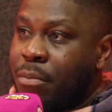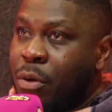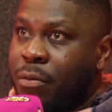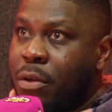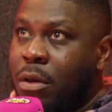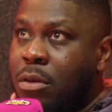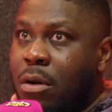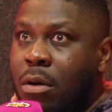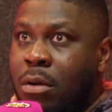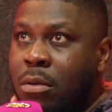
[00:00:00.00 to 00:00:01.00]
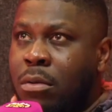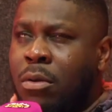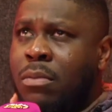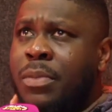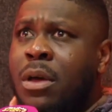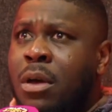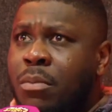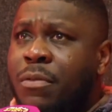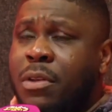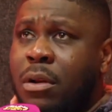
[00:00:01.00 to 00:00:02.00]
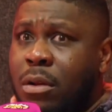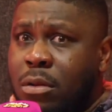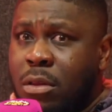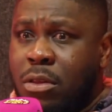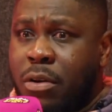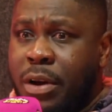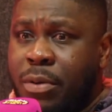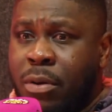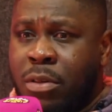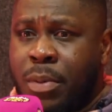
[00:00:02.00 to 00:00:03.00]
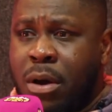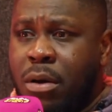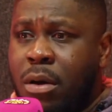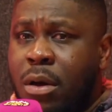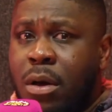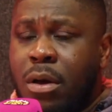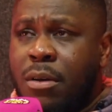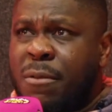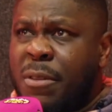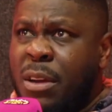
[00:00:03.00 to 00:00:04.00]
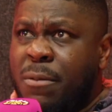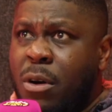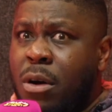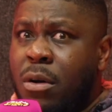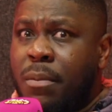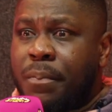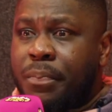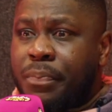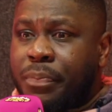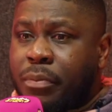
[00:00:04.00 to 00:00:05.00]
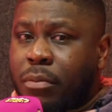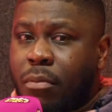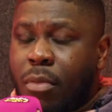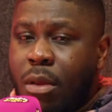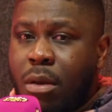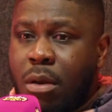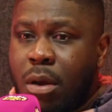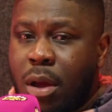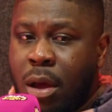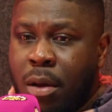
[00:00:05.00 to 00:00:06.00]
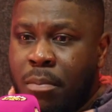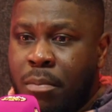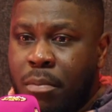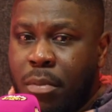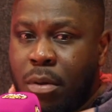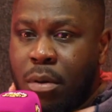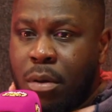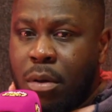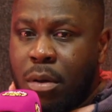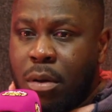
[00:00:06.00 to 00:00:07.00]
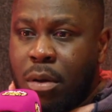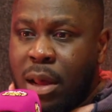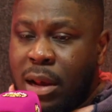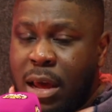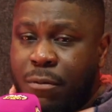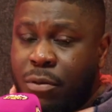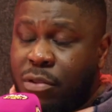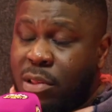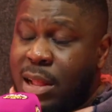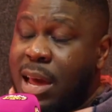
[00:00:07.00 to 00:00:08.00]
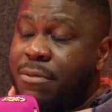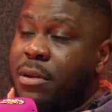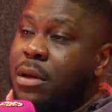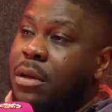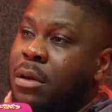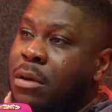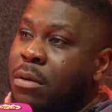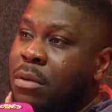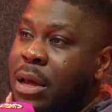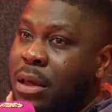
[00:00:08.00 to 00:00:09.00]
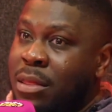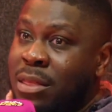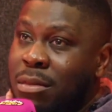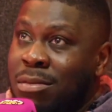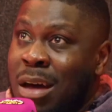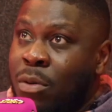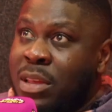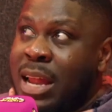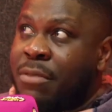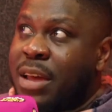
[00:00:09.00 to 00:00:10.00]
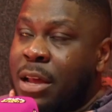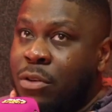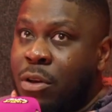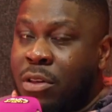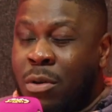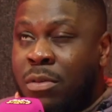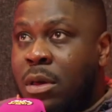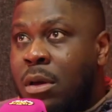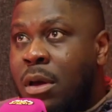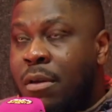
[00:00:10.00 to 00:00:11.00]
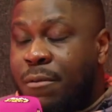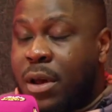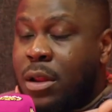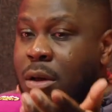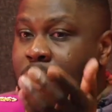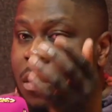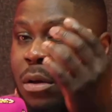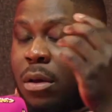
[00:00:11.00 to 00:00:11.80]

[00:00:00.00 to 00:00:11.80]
Moved to London, when I was about 3-4. And life was just life, innit? Like that was the life that I knew because I was fairly young.